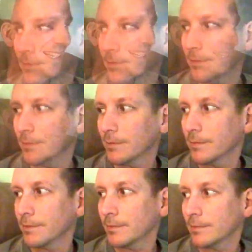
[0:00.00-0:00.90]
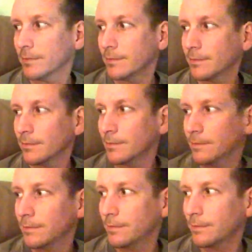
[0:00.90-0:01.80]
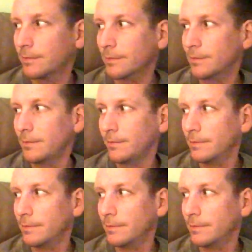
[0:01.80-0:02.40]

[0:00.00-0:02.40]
(not speaking)